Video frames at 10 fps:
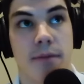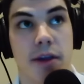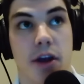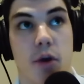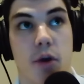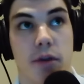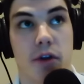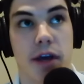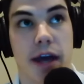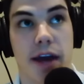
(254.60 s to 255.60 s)
when
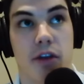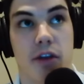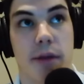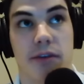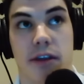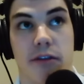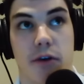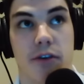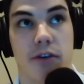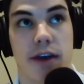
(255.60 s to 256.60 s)
looking at Clemson in the
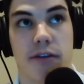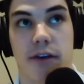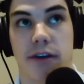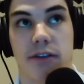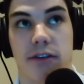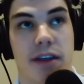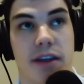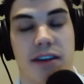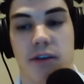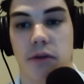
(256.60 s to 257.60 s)
first half offensively,
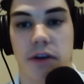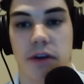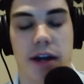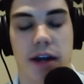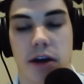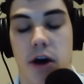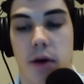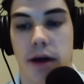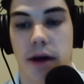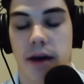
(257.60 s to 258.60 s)
they didn't really get it
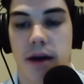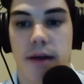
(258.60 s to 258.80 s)
going.